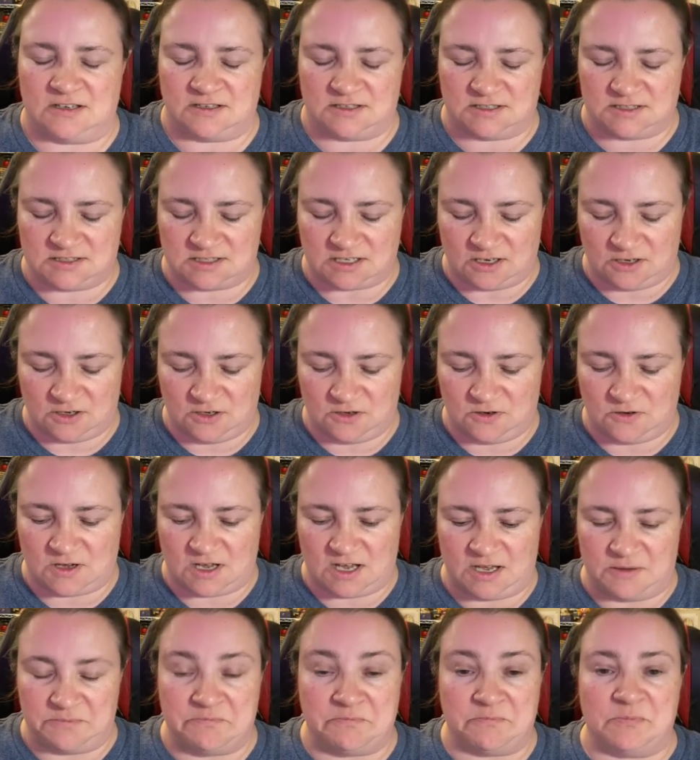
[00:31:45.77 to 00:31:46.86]
So
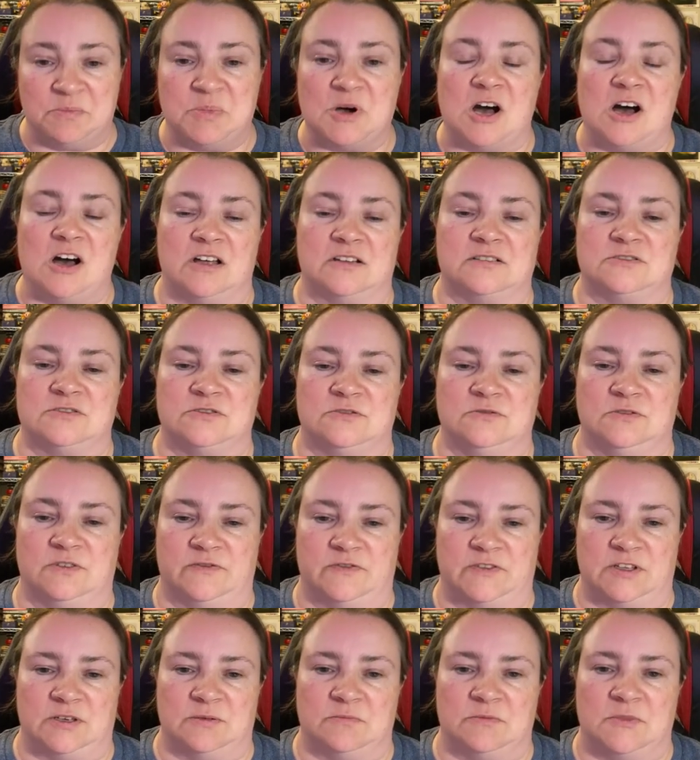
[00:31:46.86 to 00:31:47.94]
I bought 2
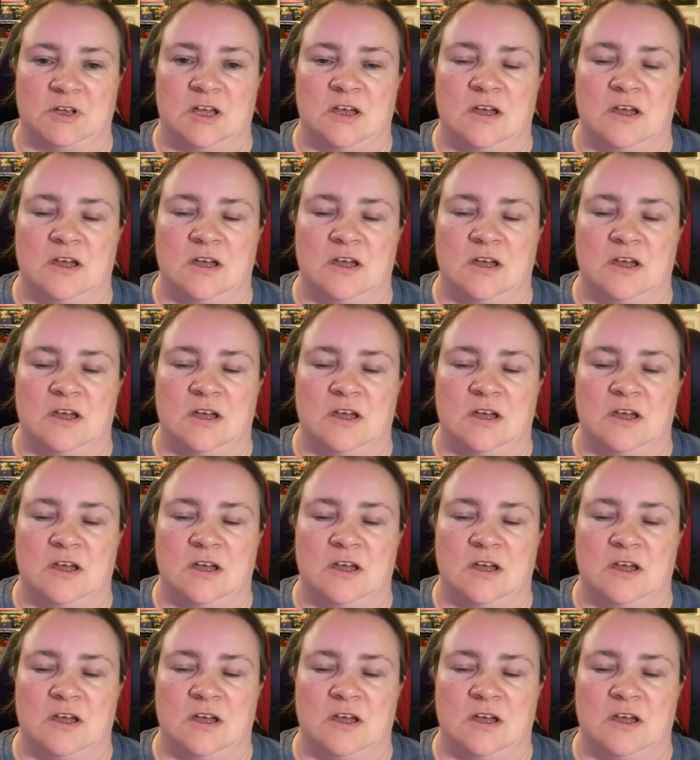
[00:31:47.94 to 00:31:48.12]
of them